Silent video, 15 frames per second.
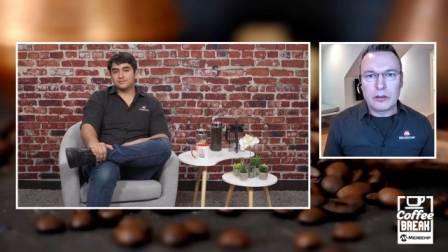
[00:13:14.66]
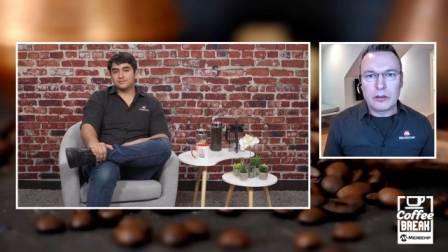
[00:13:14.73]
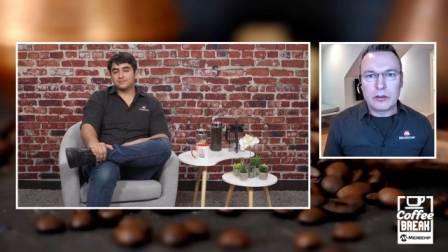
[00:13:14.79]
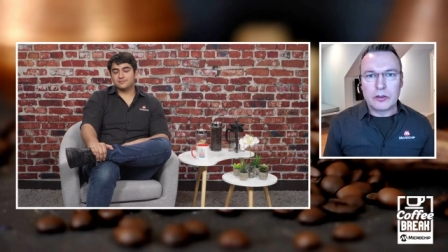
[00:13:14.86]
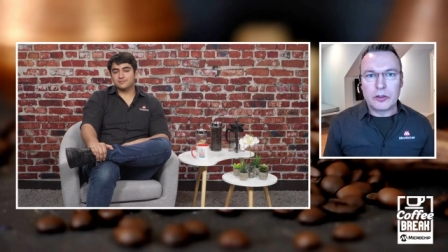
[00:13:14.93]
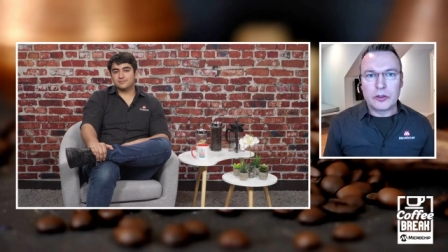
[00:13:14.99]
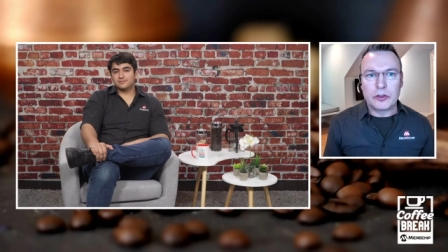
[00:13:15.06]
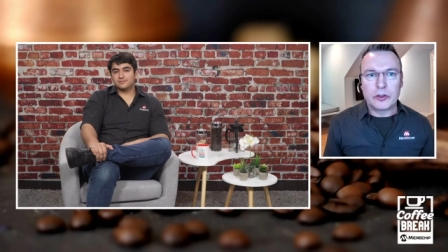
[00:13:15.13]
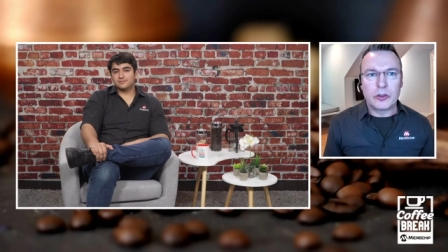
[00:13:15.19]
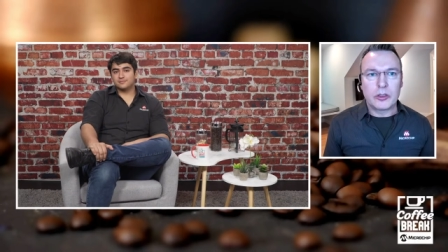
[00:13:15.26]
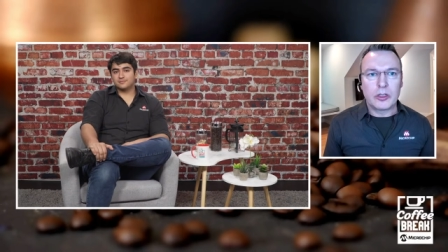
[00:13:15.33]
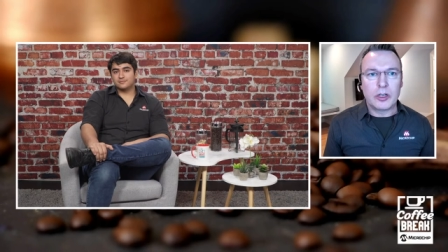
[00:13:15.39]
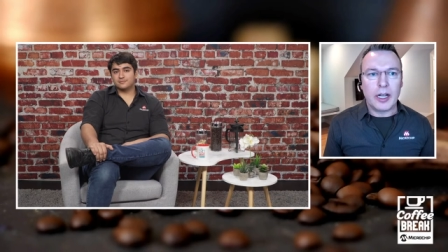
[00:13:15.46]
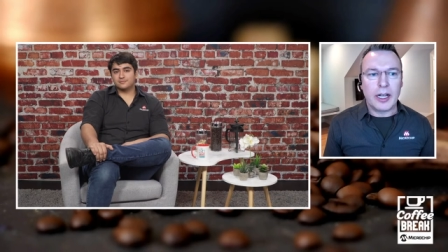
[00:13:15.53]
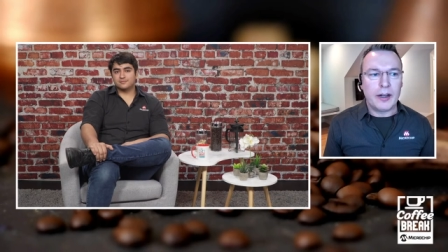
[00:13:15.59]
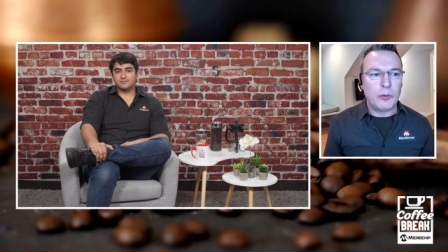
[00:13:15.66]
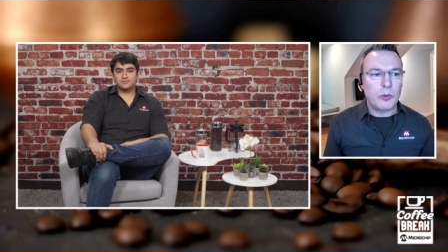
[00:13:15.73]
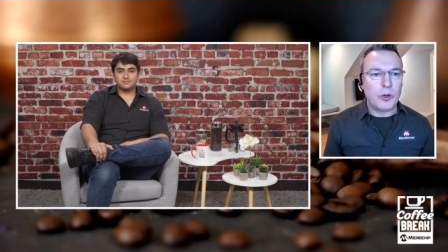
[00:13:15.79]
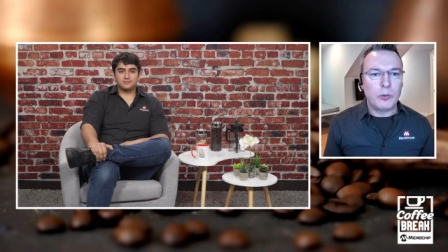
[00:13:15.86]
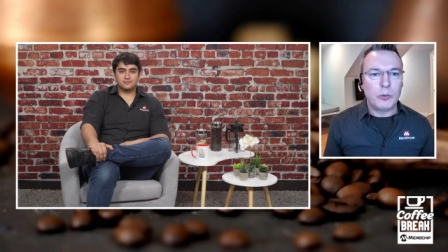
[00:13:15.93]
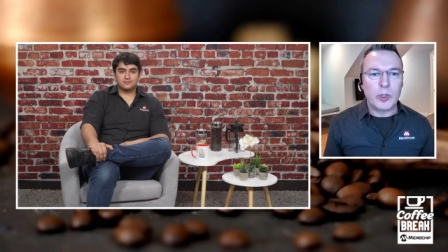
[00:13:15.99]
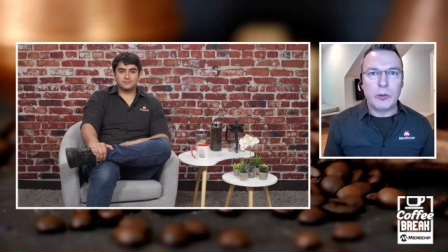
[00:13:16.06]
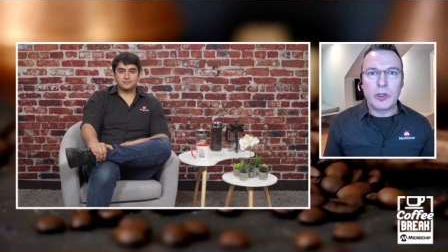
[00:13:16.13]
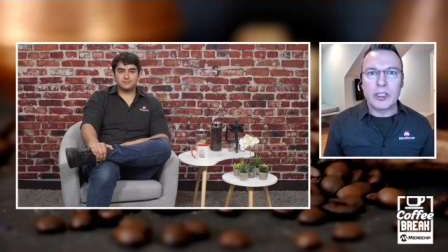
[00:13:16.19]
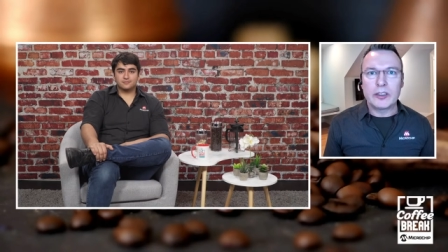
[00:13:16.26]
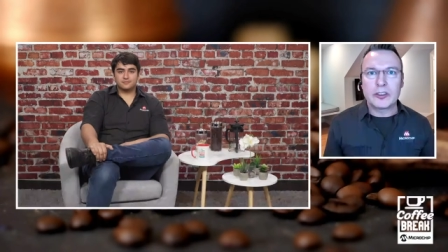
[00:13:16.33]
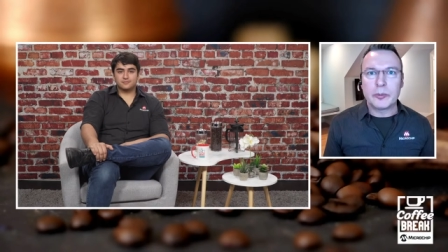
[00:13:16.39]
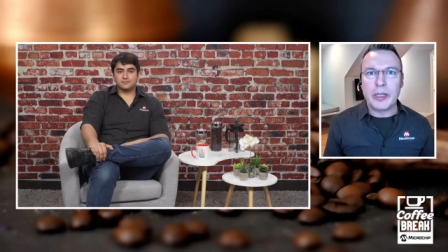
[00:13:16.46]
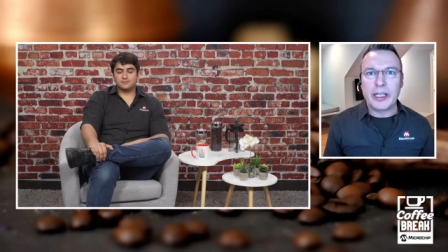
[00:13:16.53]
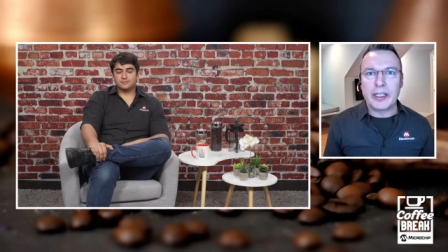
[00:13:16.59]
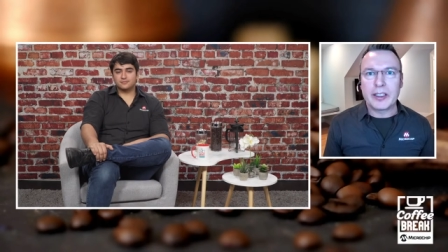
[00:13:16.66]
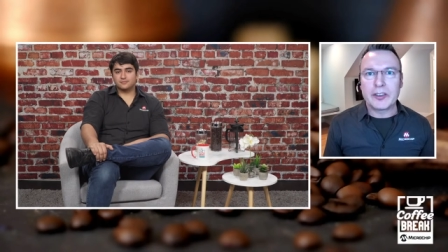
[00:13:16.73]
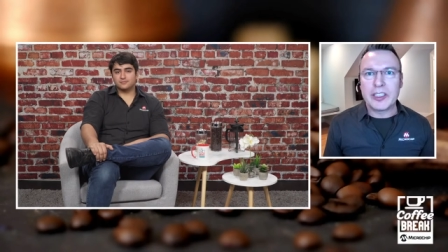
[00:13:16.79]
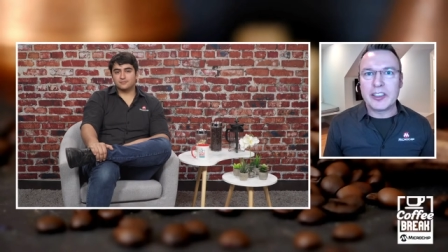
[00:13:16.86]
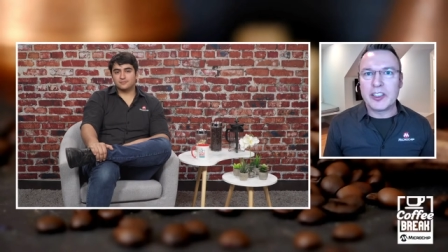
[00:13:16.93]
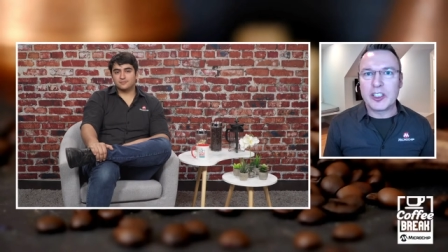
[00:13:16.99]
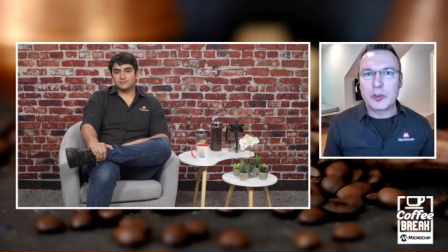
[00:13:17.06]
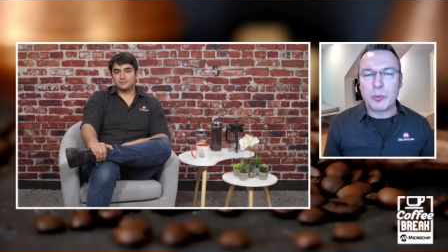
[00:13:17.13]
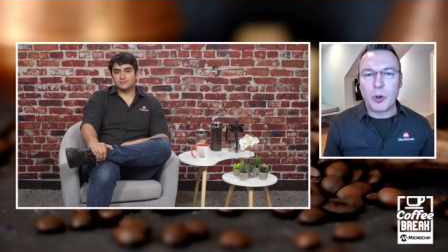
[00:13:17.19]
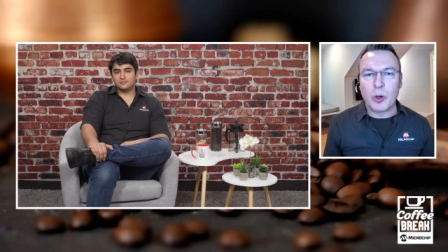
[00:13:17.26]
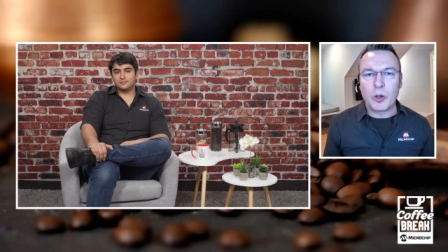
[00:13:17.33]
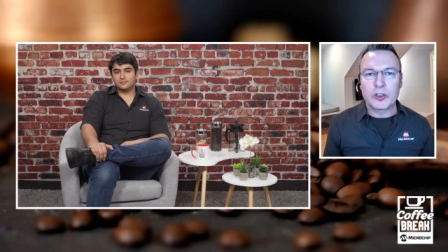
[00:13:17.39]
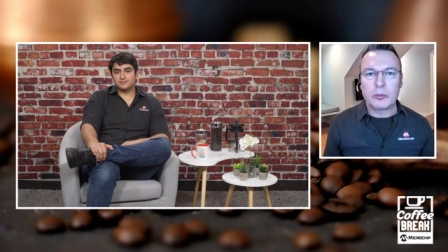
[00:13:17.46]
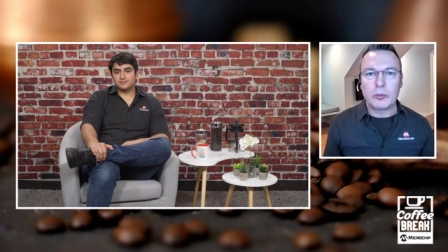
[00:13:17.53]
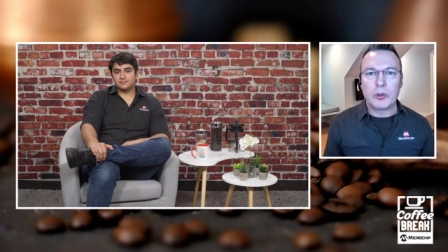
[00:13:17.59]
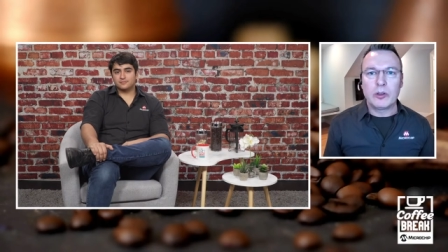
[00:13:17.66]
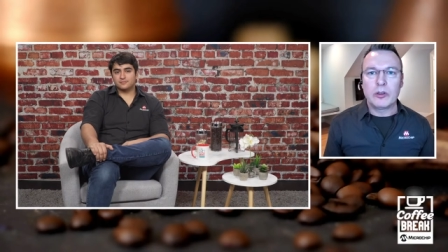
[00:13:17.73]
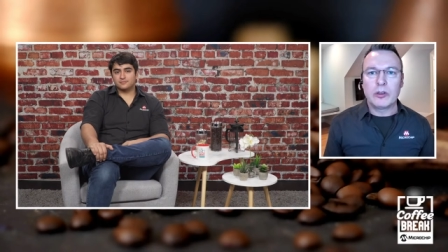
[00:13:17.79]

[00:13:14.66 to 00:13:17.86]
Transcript: sure uh, well we wanted to make it as easy as possible